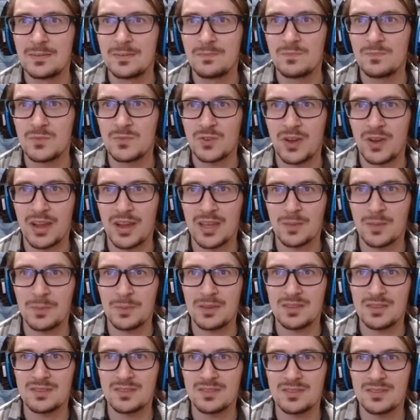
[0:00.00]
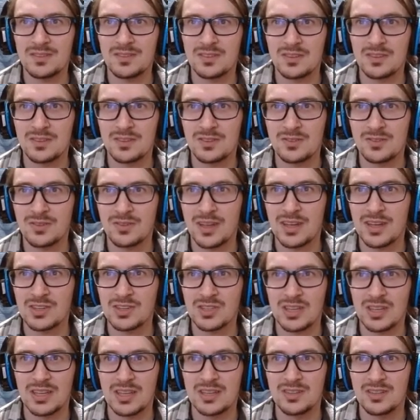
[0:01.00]
Drag pins to the trash
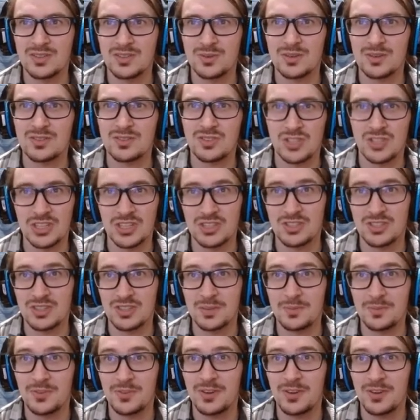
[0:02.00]
can to exchange them for